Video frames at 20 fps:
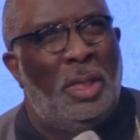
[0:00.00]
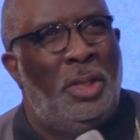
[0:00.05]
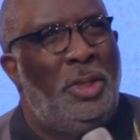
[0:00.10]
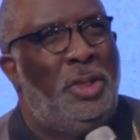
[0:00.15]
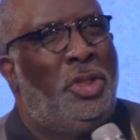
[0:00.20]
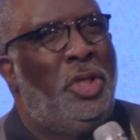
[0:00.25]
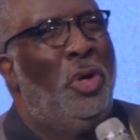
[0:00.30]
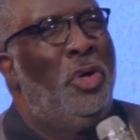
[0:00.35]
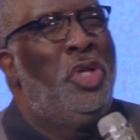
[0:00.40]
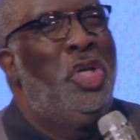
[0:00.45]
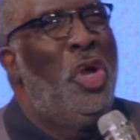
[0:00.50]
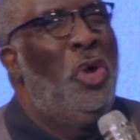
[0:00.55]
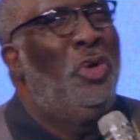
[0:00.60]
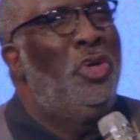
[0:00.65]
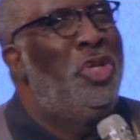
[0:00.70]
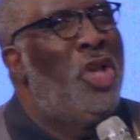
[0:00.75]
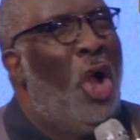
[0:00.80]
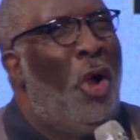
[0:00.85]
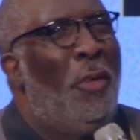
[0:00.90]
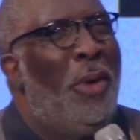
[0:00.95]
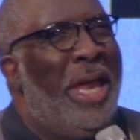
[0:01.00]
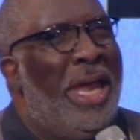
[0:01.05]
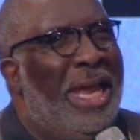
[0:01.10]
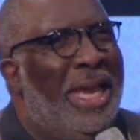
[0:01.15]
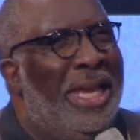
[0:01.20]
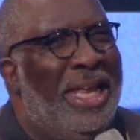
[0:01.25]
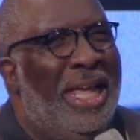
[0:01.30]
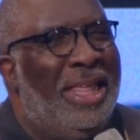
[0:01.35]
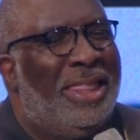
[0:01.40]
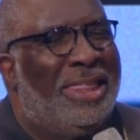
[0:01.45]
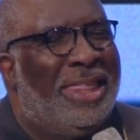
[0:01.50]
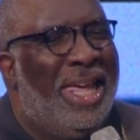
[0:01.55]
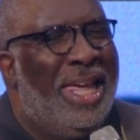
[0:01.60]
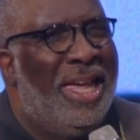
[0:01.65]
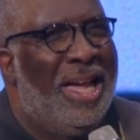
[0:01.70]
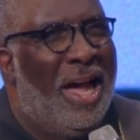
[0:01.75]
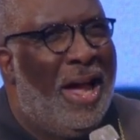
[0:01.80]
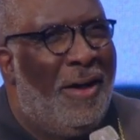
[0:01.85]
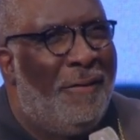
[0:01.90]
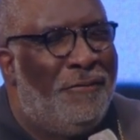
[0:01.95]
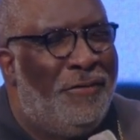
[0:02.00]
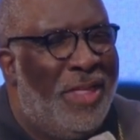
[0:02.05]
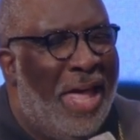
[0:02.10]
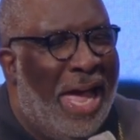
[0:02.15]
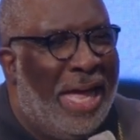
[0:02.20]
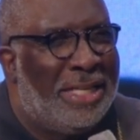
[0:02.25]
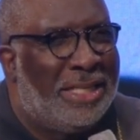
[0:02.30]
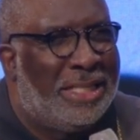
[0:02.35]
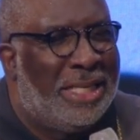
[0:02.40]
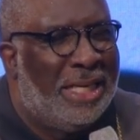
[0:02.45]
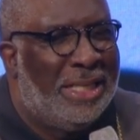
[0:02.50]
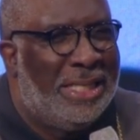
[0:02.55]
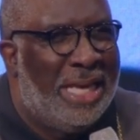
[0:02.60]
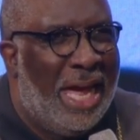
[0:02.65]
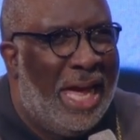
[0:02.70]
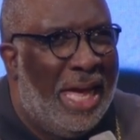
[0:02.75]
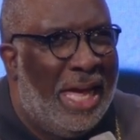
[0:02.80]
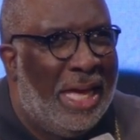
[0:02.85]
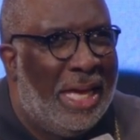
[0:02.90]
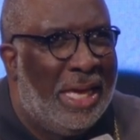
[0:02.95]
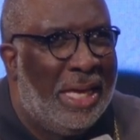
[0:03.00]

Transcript: Do you know anything of that today?